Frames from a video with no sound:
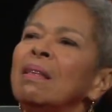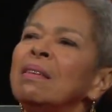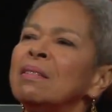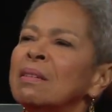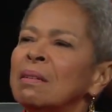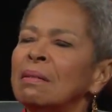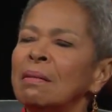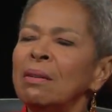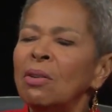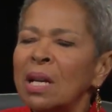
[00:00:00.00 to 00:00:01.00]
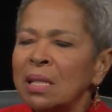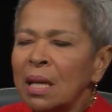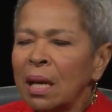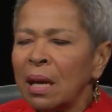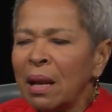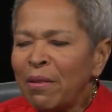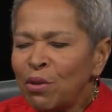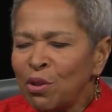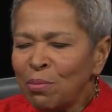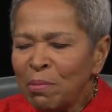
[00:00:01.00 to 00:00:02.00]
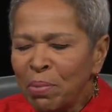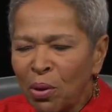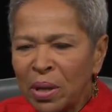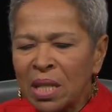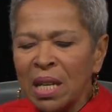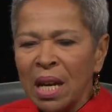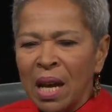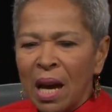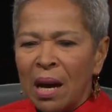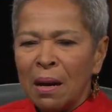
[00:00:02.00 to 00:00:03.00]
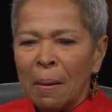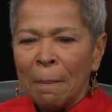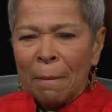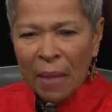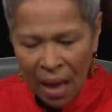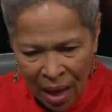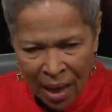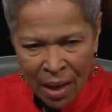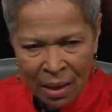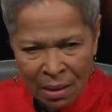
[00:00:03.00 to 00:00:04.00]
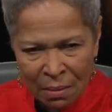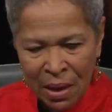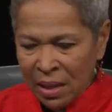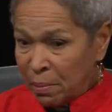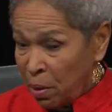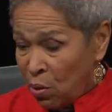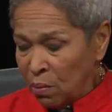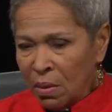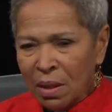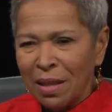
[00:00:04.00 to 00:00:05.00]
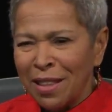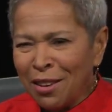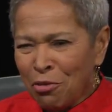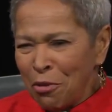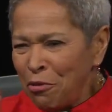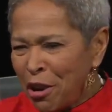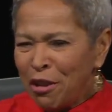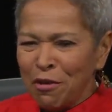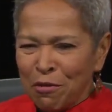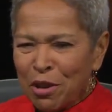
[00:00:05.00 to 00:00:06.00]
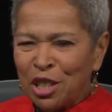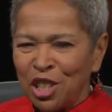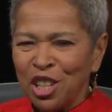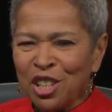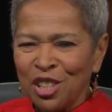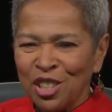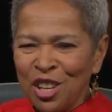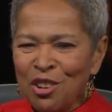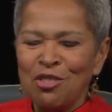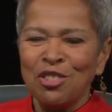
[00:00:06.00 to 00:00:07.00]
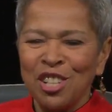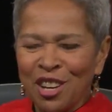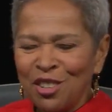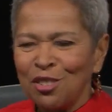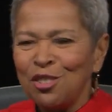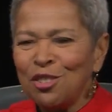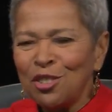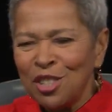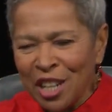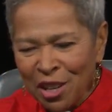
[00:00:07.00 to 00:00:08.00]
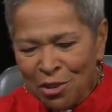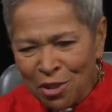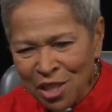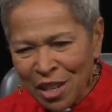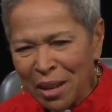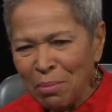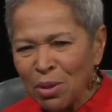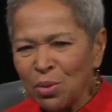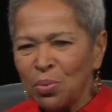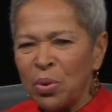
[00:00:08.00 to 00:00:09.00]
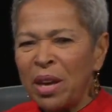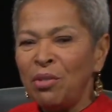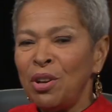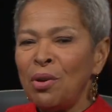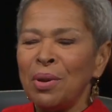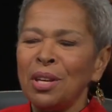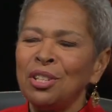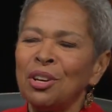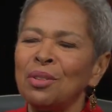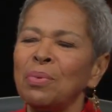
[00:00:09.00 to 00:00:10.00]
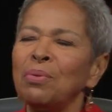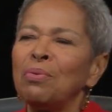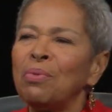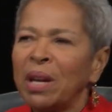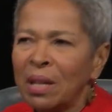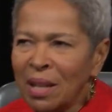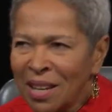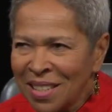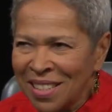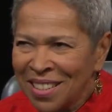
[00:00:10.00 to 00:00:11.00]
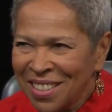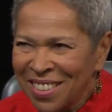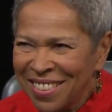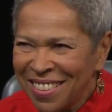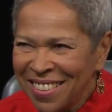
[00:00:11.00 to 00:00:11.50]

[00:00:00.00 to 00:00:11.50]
there's a Nicolas Guillen, Afro-Cuban poet, um, had a, has a poem, the refrain of which is, sin conocernos nos reconoceremos. Without knowing each other, we will recognize each other.